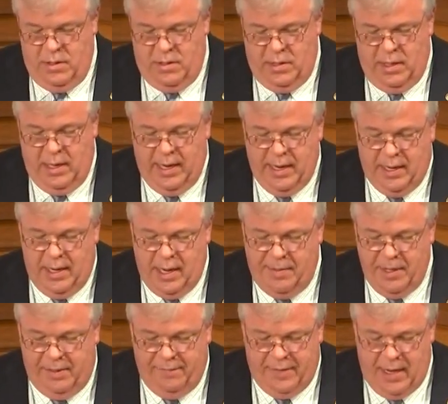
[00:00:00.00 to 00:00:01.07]
In
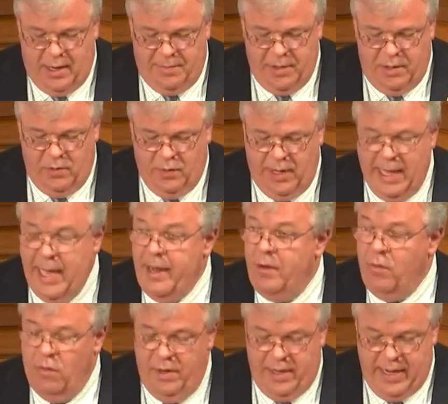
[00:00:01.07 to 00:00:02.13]
economic development, we added
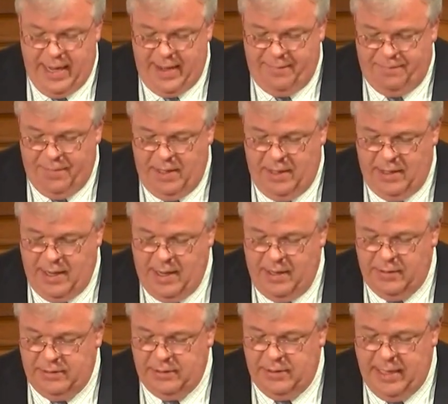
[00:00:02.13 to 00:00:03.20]
$1.5 million
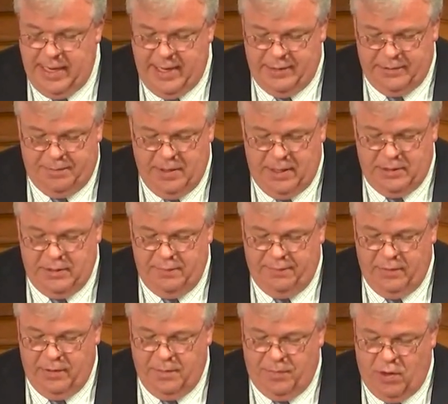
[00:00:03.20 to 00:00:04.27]
in the House budget
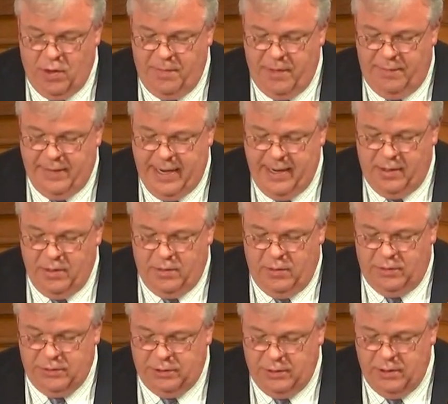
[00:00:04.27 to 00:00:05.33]
for the Department of
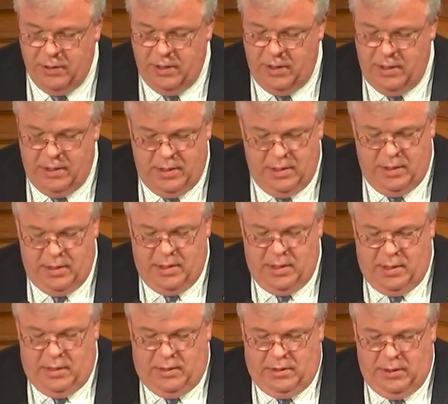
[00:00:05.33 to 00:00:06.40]
Agriculture
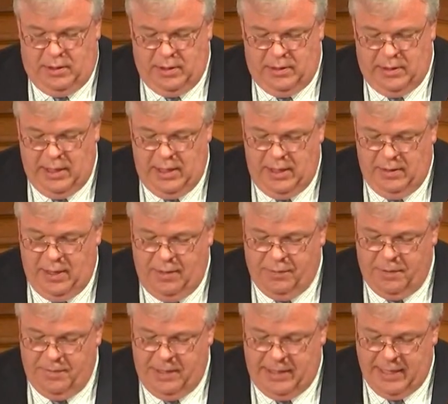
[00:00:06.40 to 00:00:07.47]
to continue the
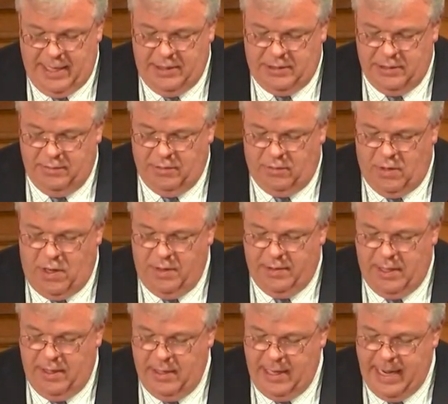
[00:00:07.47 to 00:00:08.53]
implementation of the Raw
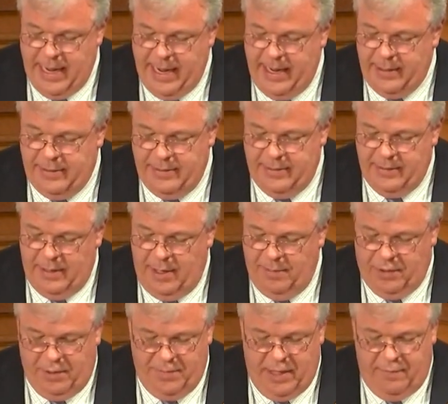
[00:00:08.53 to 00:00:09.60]
Dairy Act,
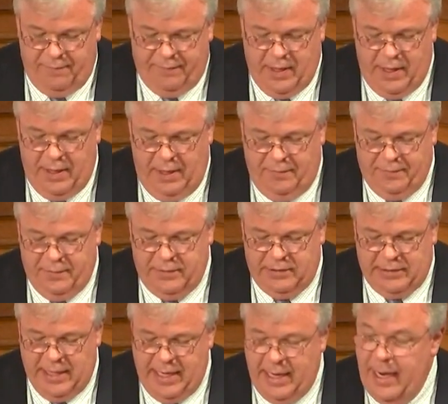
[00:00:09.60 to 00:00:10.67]
implement funding for the
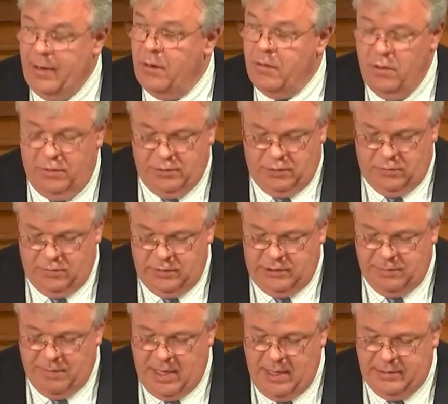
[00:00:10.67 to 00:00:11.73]
State Agricultural
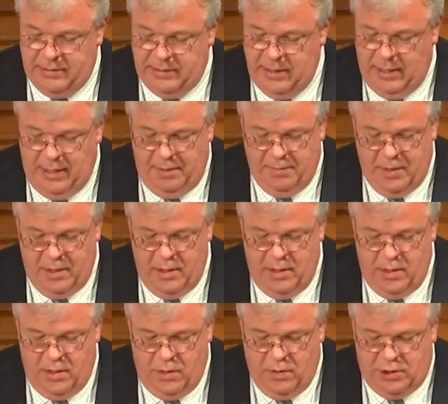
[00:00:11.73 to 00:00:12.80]
Response Team,
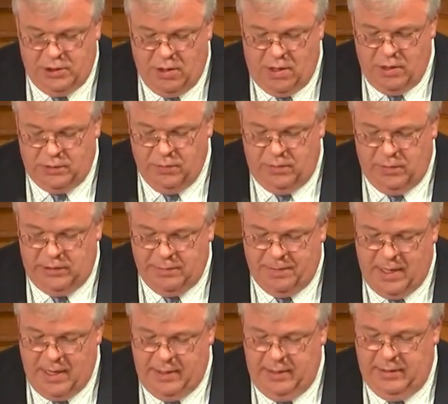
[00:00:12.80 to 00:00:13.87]
who are charged with
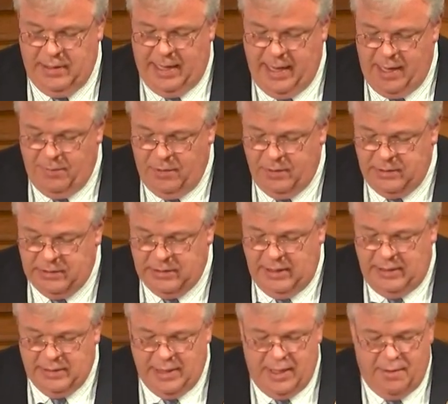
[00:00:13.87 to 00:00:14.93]
responding to animal
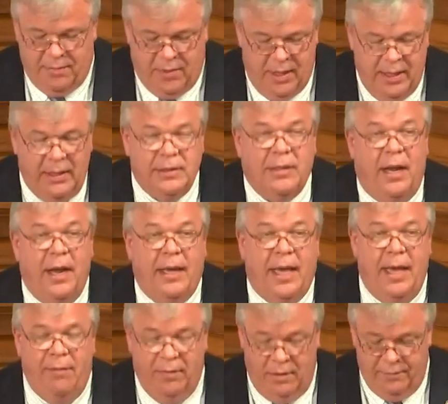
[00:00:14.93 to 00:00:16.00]
disease outbreaks like
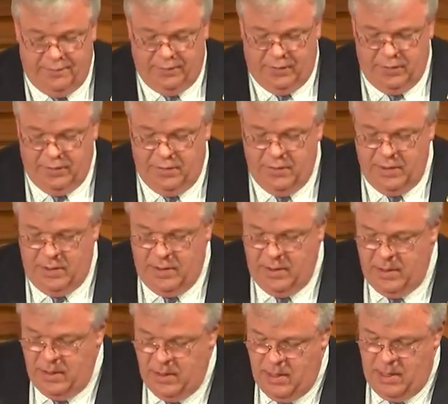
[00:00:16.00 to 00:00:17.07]
avian flu,
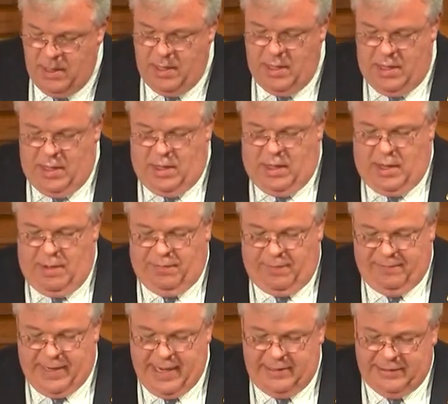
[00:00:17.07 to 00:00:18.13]
and
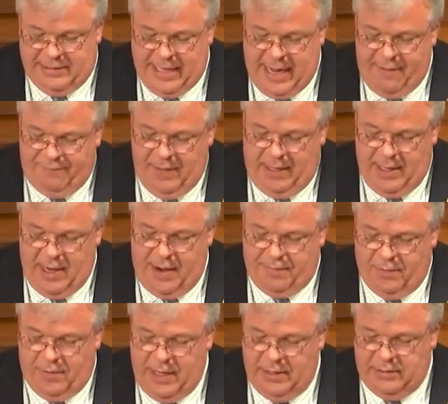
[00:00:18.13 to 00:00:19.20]
provide staffing and
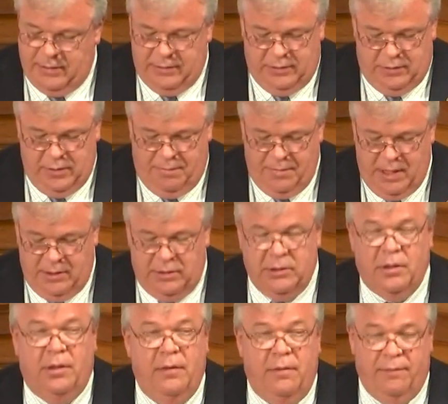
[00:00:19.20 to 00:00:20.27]
operations to
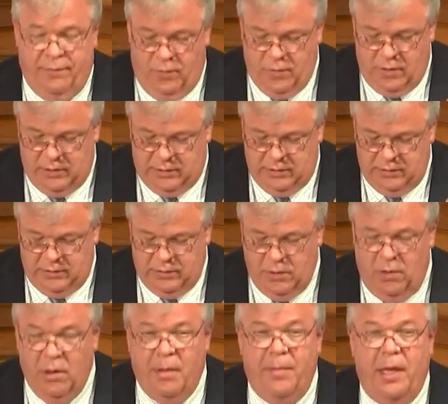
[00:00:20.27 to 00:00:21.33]
administer and enforce
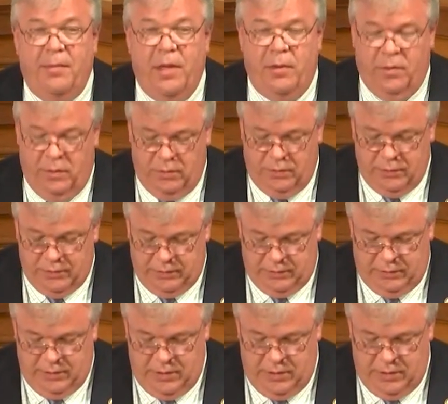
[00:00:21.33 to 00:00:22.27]
soil amendment rules.